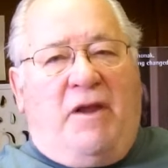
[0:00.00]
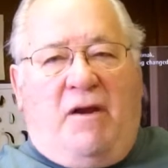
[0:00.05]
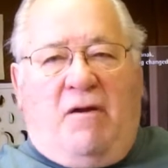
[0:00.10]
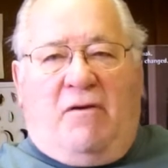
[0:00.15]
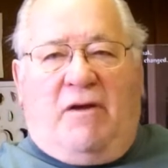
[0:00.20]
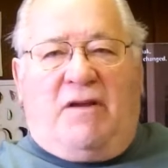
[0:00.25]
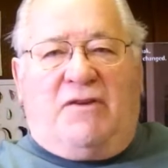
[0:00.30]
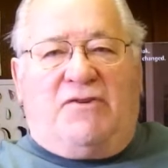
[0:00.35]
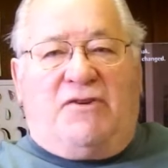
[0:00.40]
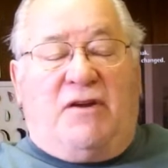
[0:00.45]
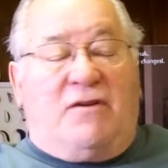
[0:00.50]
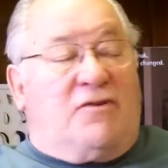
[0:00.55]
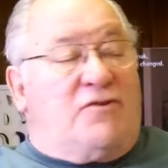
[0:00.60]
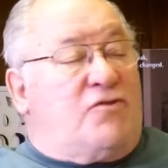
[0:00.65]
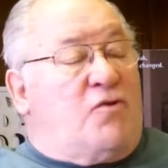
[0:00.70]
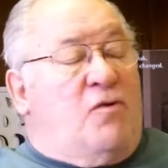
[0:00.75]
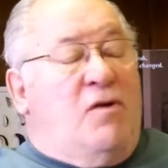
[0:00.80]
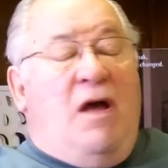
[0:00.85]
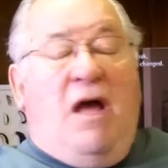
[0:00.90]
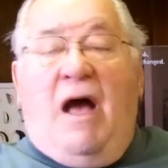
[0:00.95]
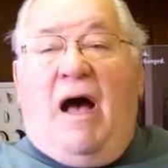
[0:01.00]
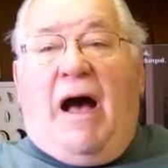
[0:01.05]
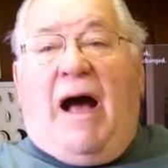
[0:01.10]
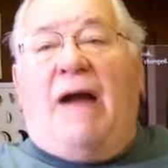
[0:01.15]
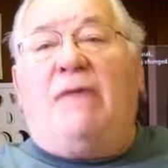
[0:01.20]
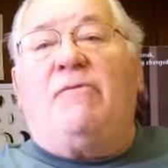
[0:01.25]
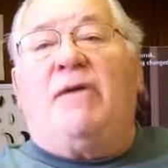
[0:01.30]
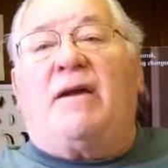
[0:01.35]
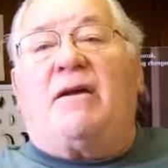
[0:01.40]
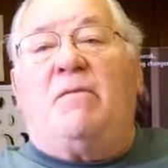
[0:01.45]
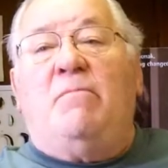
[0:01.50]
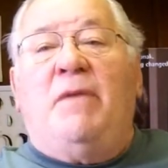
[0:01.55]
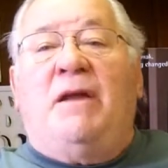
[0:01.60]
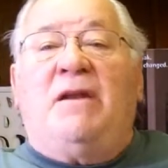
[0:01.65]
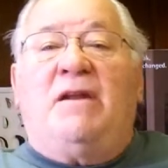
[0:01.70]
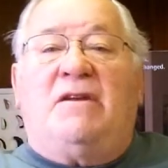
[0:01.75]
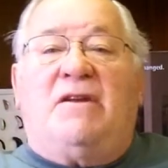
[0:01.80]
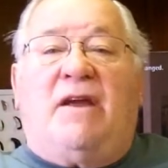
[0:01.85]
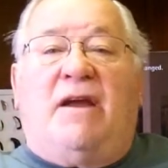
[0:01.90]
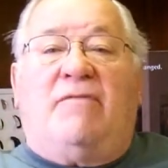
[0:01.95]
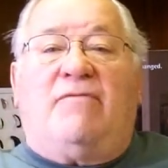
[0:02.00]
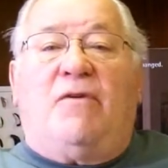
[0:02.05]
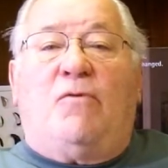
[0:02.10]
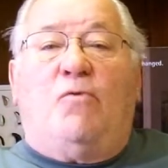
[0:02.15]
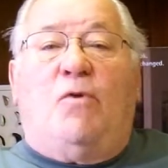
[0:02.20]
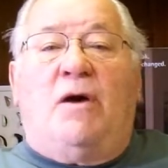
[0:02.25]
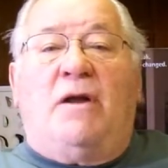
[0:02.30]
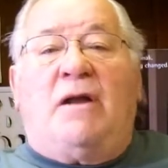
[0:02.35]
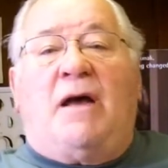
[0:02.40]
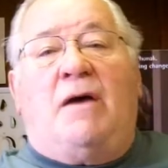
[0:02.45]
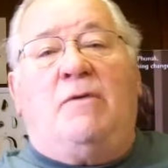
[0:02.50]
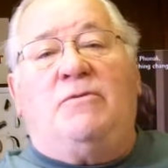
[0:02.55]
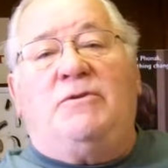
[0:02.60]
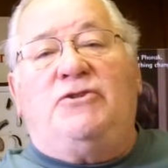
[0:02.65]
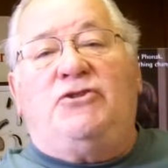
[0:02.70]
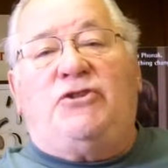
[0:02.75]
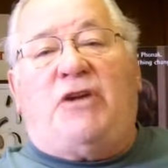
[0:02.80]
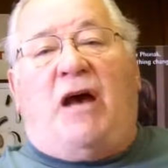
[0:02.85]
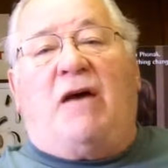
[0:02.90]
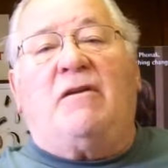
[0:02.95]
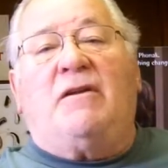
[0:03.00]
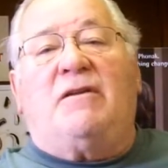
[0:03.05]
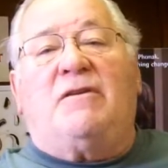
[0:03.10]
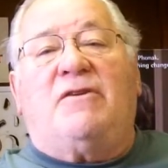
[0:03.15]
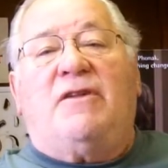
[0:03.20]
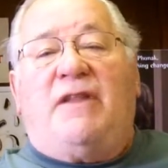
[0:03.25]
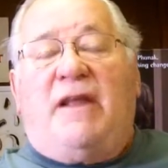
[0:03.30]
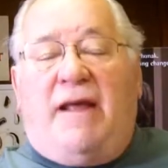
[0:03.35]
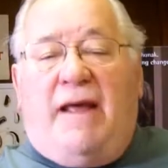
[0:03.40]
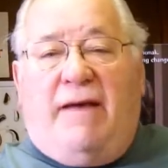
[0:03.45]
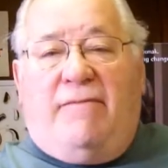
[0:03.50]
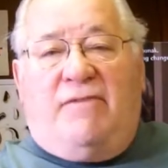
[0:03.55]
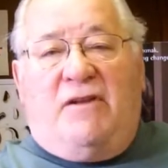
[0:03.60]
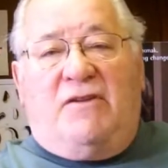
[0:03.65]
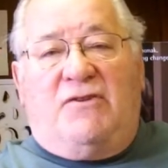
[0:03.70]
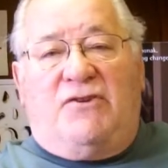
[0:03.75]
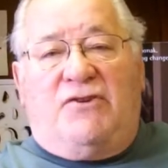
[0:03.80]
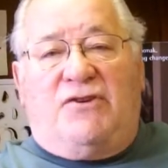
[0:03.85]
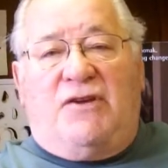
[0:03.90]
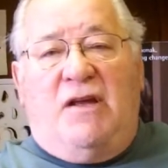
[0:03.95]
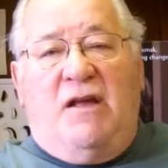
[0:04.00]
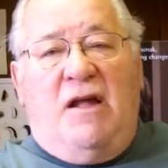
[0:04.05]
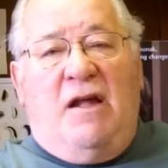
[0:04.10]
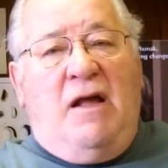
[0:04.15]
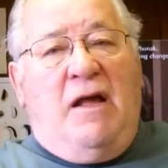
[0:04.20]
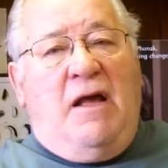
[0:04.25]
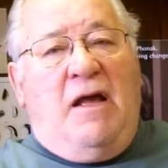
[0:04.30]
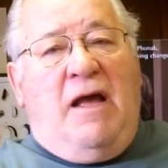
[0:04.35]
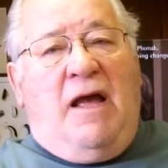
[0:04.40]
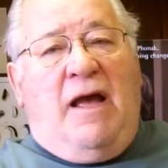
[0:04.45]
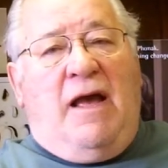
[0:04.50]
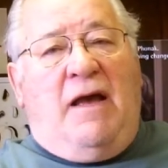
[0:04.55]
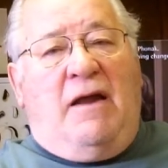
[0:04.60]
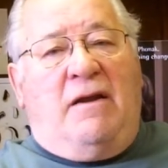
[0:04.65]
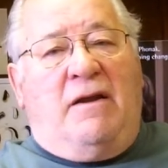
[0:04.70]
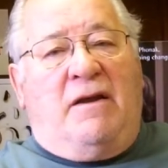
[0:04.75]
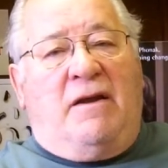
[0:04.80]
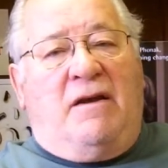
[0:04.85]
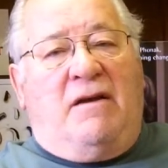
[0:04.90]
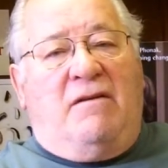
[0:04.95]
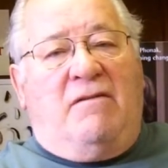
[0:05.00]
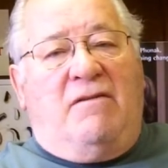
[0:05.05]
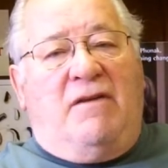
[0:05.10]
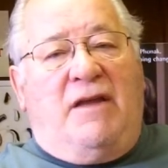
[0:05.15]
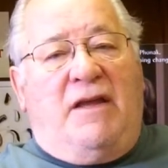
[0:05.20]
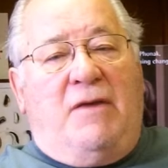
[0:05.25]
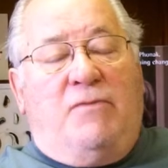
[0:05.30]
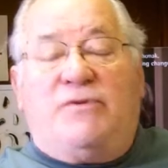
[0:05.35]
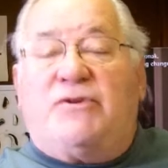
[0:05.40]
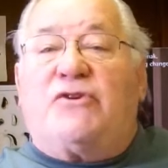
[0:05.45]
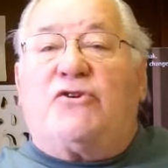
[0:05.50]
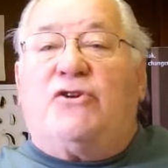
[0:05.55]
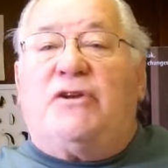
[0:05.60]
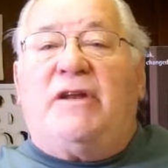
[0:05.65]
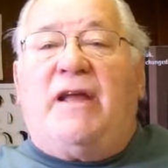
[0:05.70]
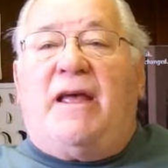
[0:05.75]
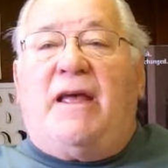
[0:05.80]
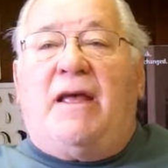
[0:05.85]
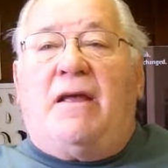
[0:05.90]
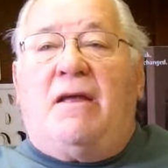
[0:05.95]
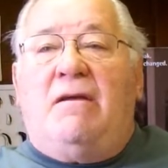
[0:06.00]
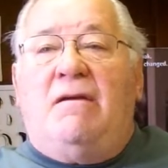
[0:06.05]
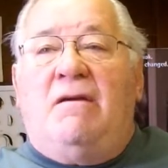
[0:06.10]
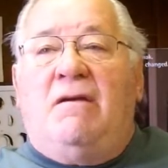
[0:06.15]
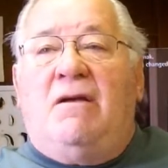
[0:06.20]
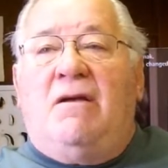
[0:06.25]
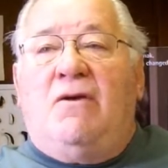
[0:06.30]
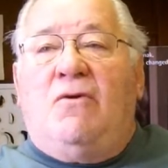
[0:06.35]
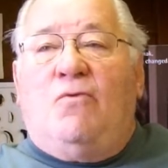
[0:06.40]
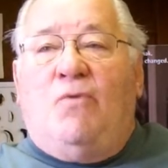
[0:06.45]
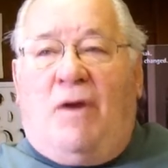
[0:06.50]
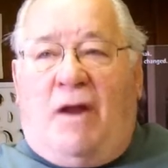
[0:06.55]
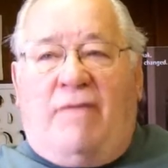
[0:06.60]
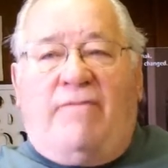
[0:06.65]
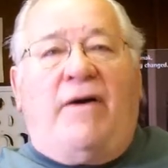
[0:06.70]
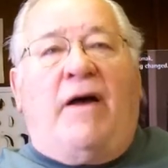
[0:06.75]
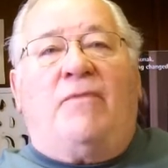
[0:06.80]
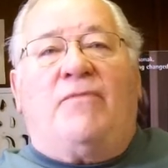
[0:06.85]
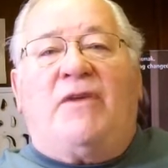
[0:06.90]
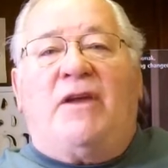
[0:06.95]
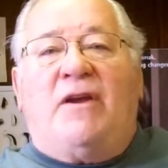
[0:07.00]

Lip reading: Hearing Center. So I recommend it to everyone. I would shout it to the heavens. And it was a good day when I found the